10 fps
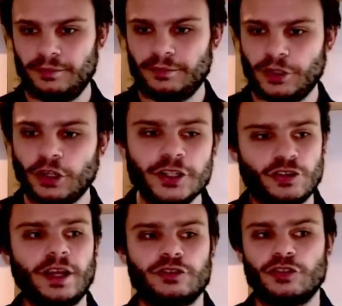Kite
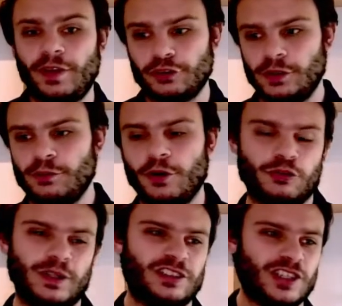Drake's effect only works
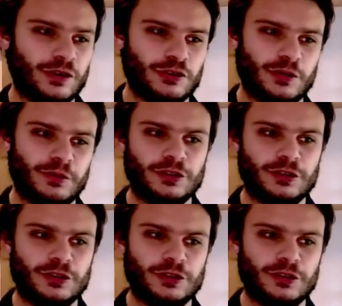when it's synchro summoned,